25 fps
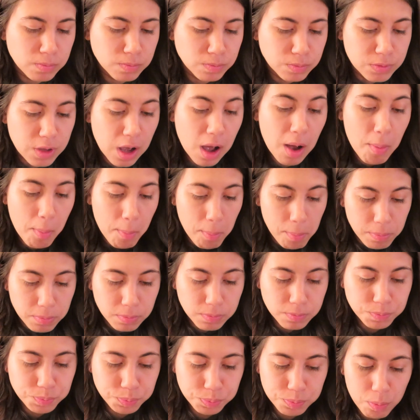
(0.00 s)
Yeah,
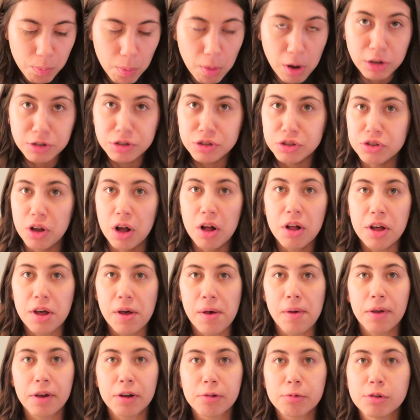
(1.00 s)
it's
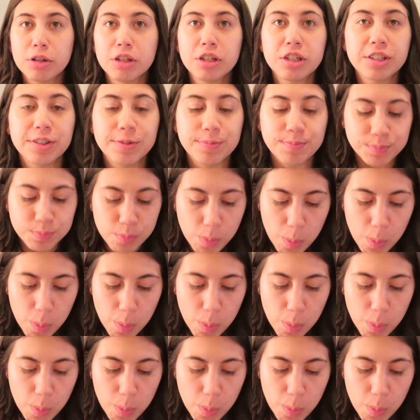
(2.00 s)
solid, like really good.